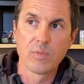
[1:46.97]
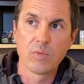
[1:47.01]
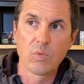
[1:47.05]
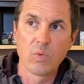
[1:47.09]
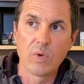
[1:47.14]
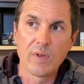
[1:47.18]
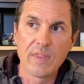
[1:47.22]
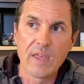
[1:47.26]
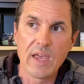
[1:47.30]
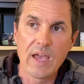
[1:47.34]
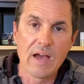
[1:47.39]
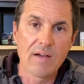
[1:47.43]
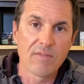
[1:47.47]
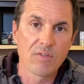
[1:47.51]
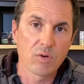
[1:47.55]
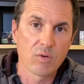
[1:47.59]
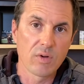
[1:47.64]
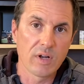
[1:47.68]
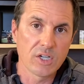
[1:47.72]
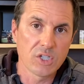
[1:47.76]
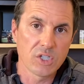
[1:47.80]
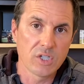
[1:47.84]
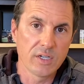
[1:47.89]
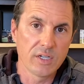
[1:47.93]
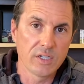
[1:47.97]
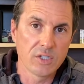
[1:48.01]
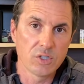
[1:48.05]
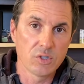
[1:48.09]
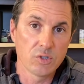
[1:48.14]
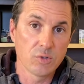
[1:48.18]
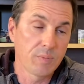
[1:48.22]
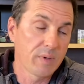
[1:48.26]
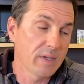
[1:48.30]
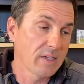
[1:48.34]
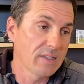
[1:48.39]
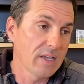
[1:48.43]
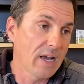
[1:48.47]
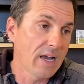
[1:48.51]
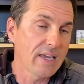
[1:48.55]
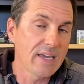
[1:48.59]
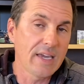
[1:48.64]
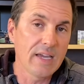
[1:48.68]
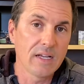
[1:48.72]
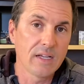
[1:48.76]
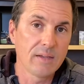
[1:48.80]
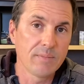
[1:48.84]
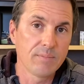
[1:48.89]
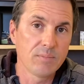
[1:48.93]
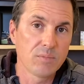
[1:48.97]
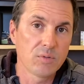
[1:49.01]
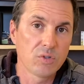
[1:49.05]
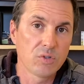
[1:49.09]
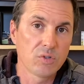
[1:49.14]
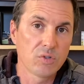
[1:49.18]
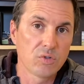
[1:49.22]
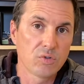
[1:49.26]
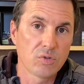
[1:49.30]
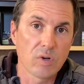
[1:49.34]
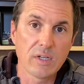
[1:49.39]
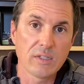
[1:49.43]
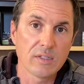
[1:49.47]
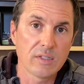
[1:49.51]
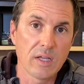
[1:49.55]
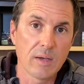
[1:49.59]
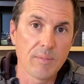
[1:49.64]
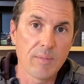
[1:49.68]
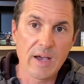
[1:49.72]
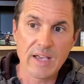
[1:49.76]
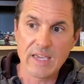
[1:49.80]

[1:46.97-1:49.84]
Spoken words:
when they have aggression issues because I can't trust them.